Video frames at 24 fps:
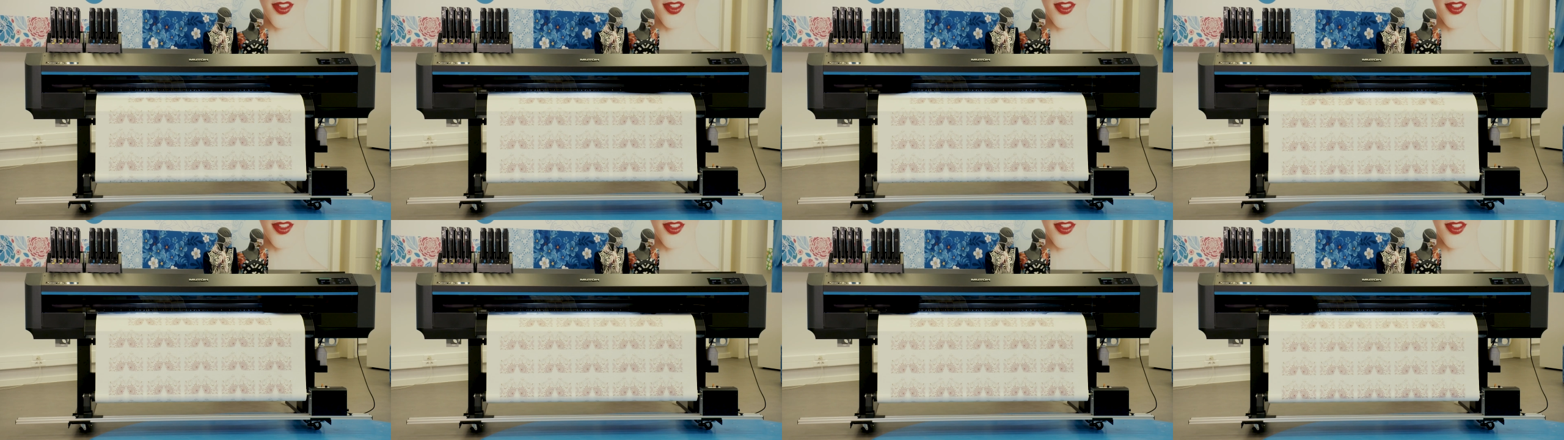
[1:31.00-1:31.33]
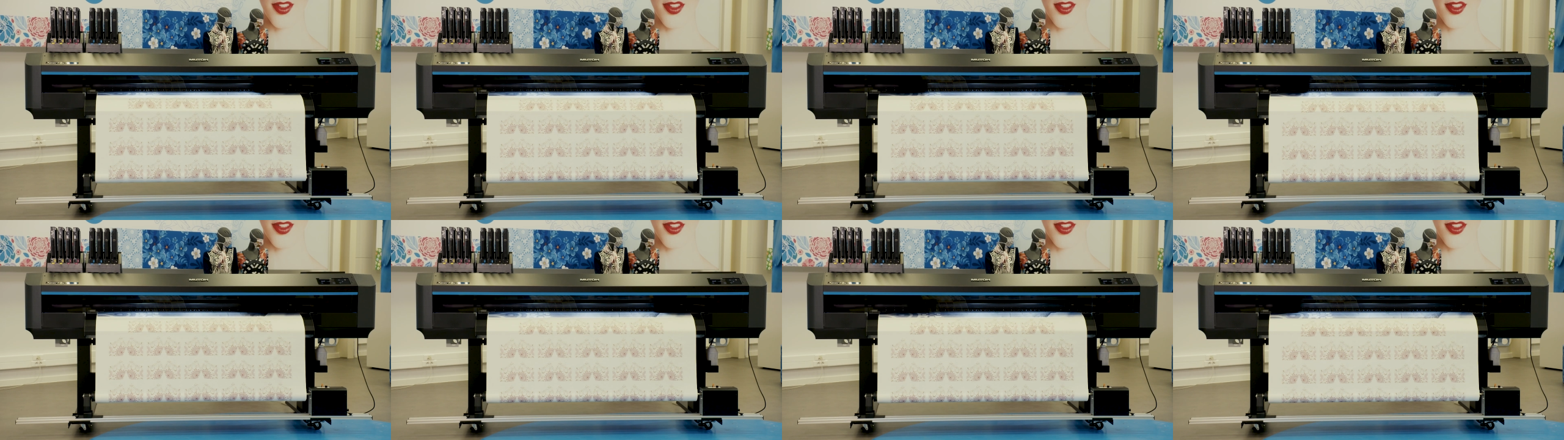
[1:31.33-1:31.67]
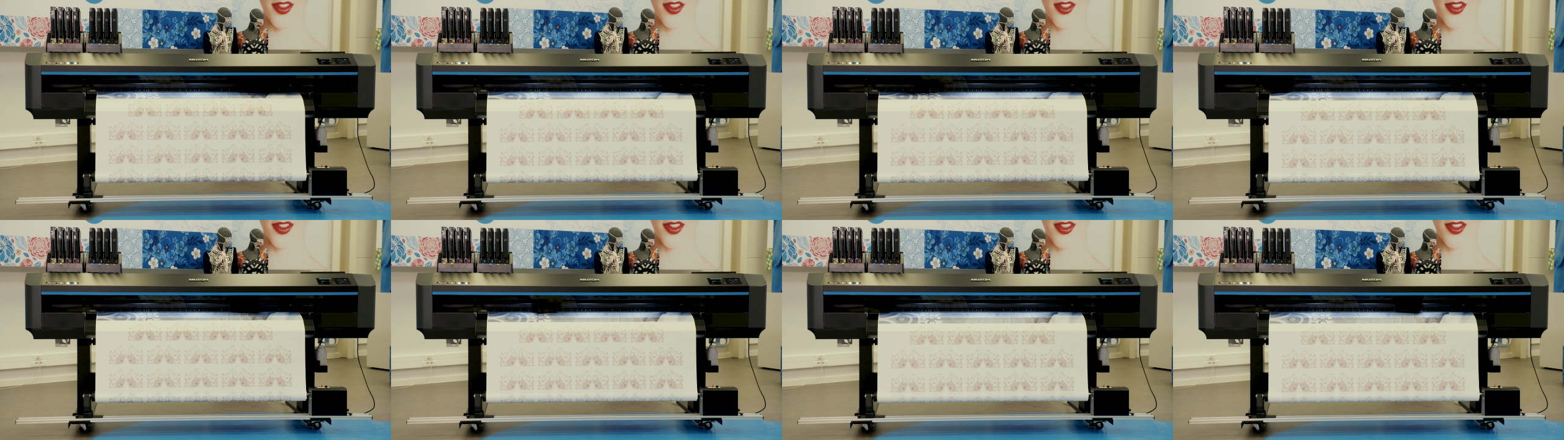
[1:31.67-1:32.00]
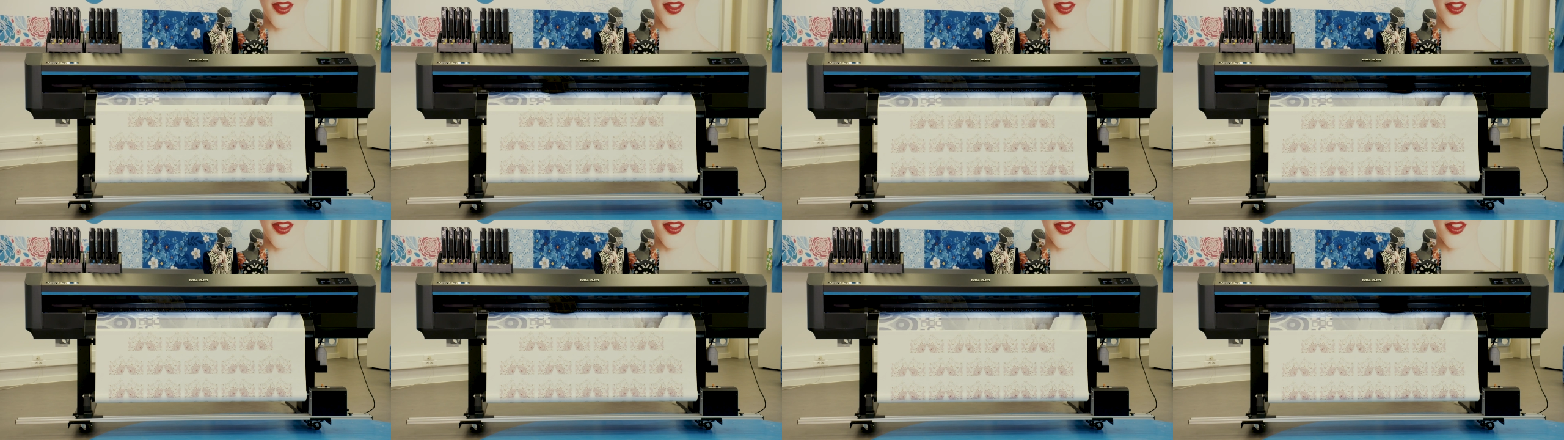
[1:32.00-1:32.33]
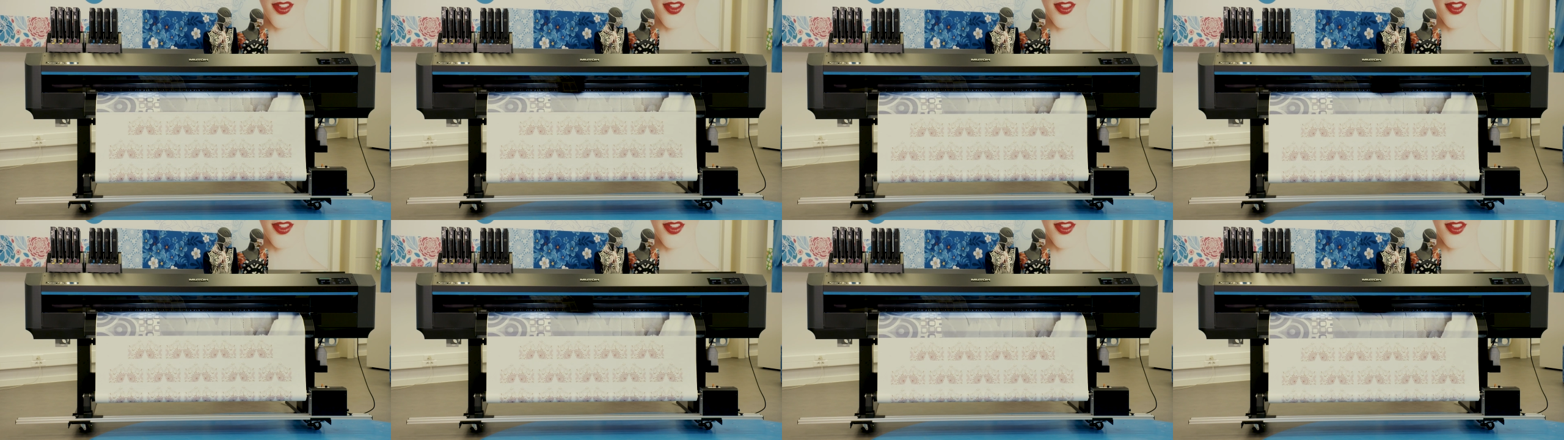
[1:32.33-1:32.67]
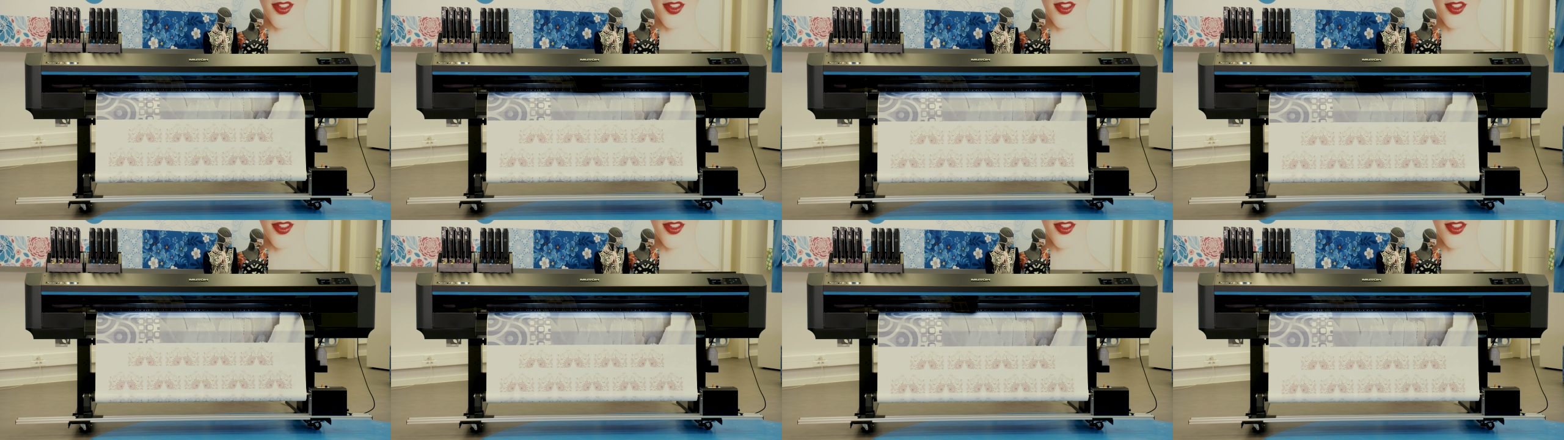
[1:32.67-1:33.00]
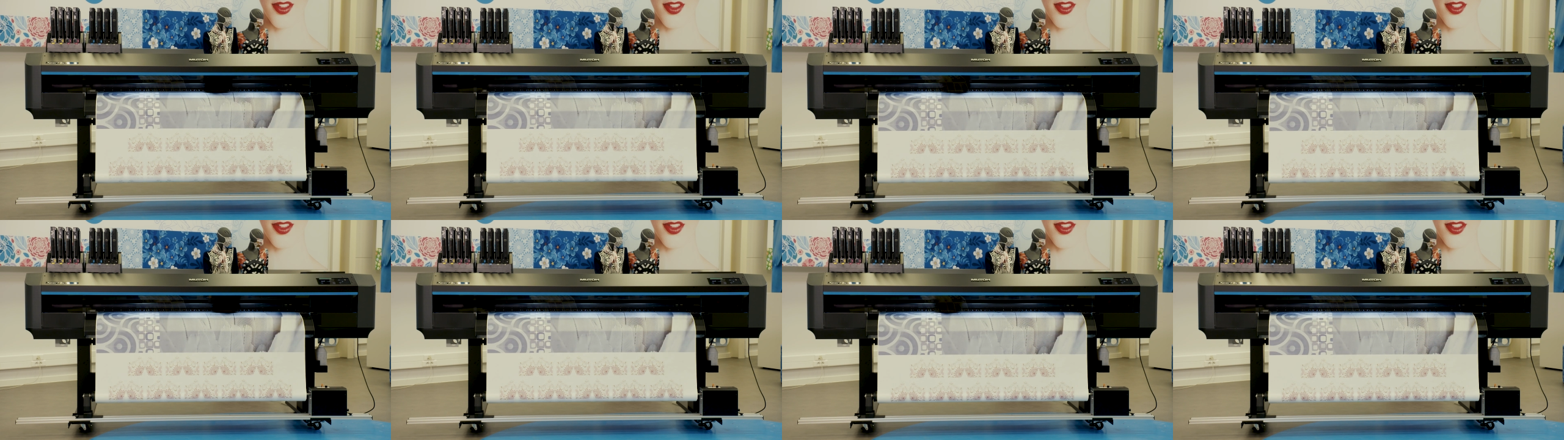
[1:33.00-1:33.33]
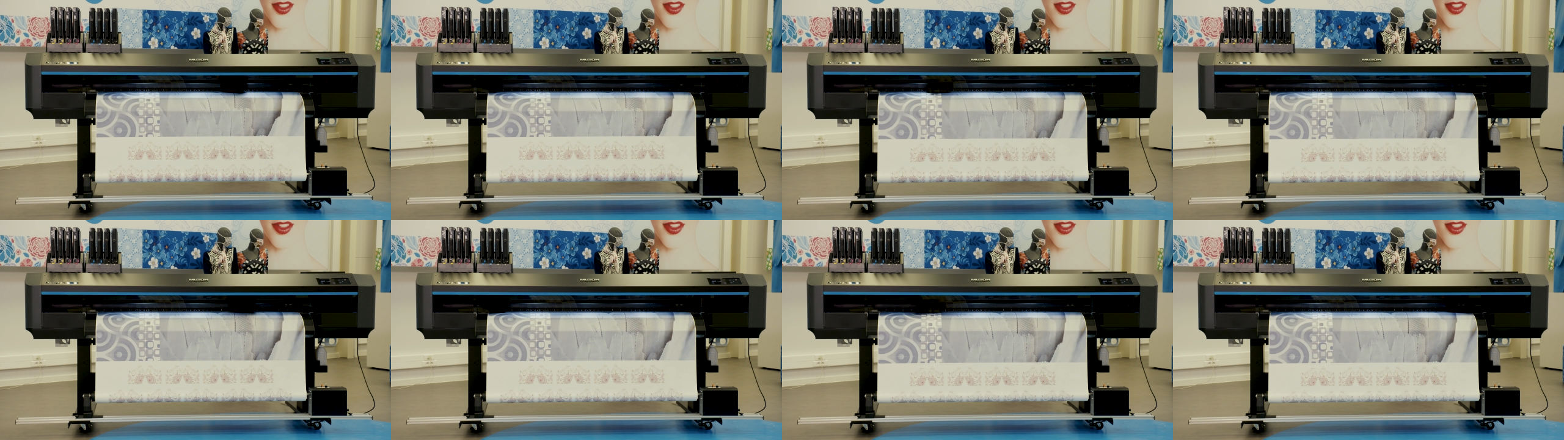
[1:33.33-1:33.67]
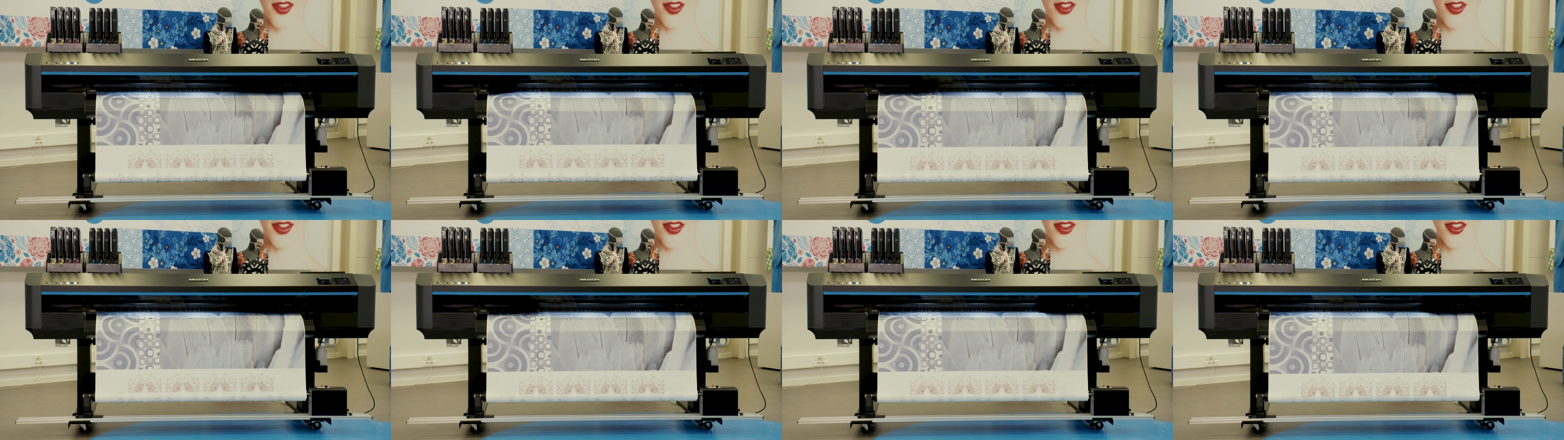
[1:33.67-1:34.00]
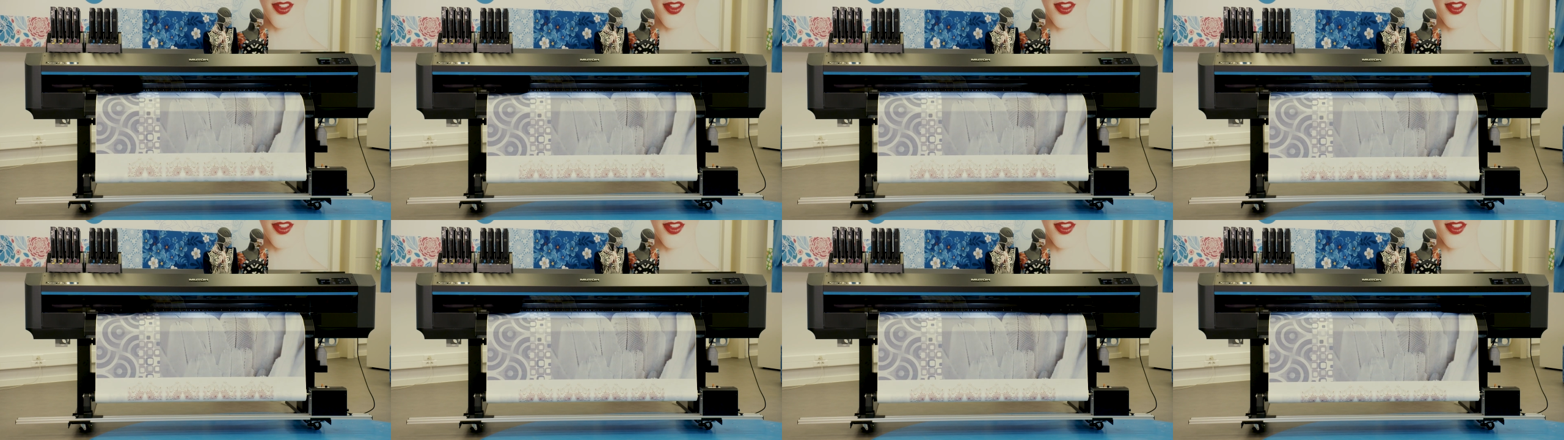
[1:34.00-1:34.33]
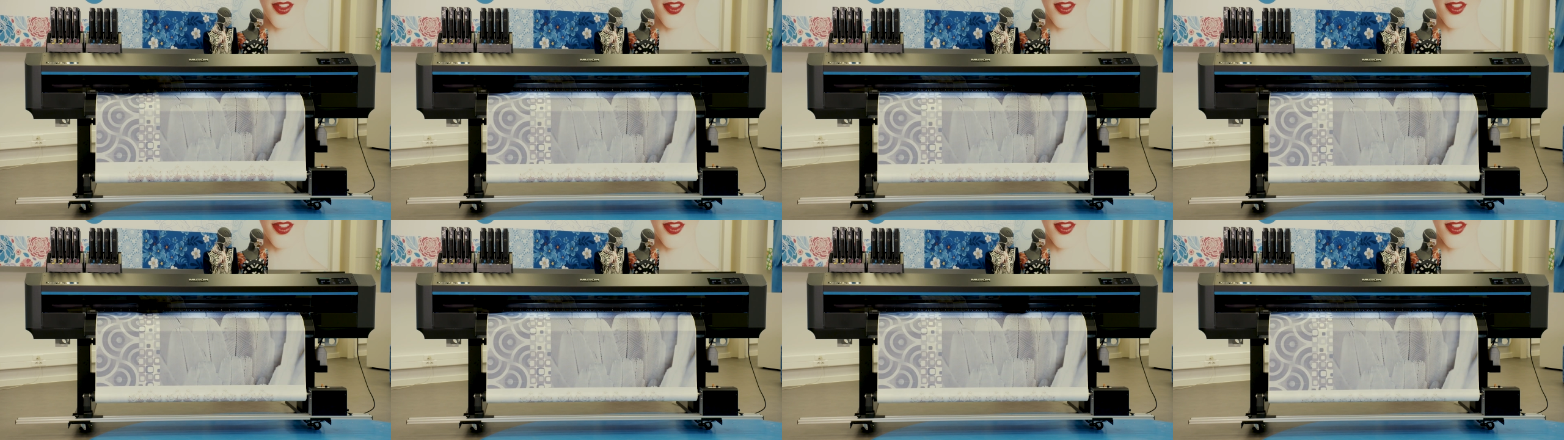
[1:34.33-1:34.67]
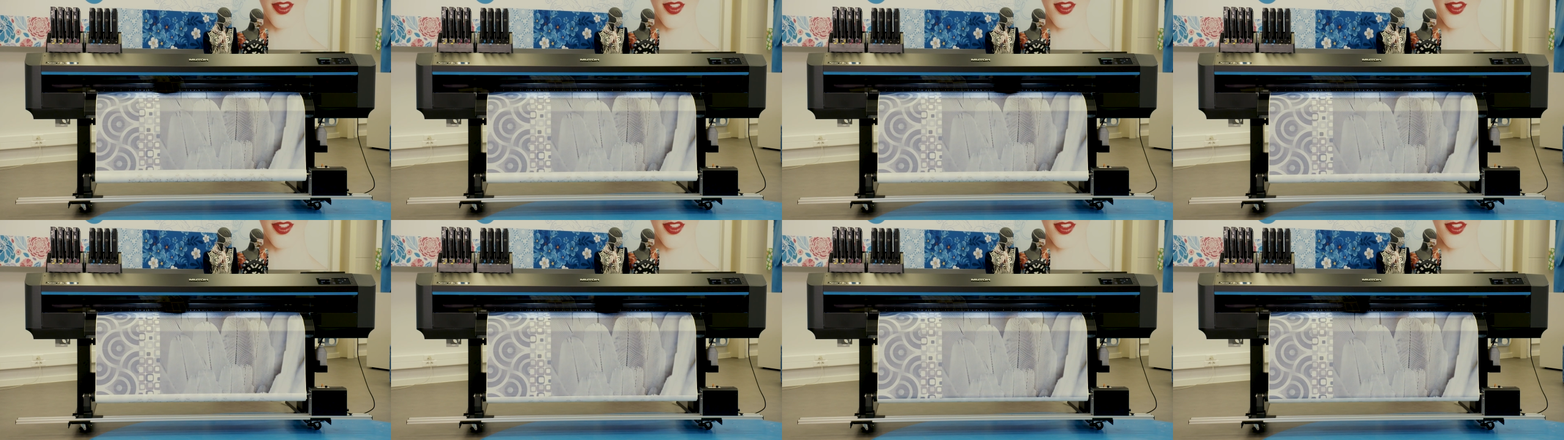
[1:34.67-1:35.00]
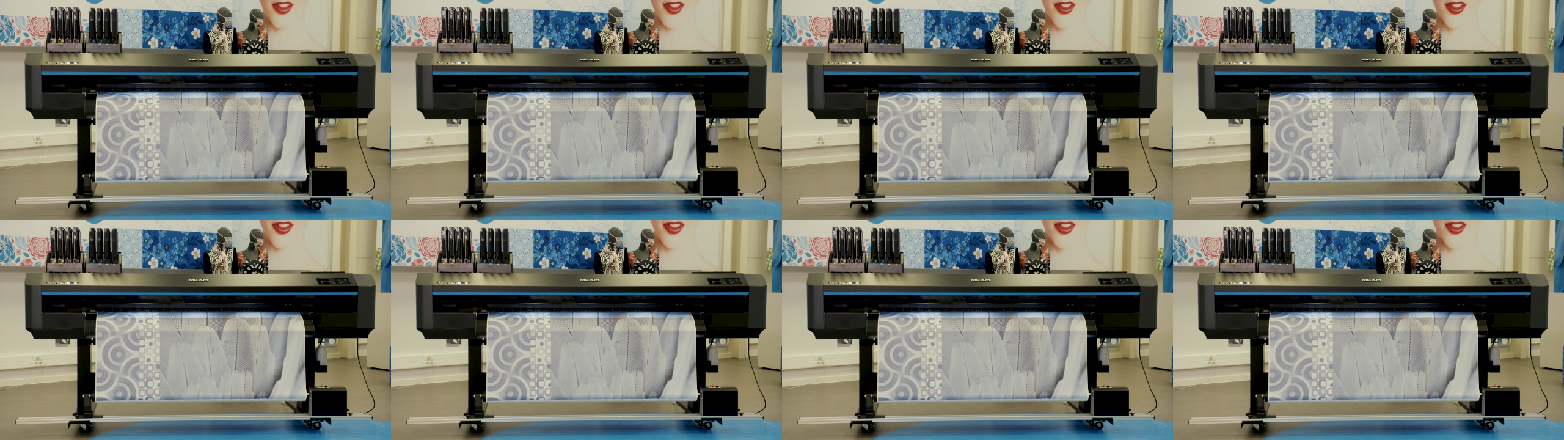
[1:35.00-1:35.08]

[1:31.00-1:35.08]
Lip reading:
(no speaker visible)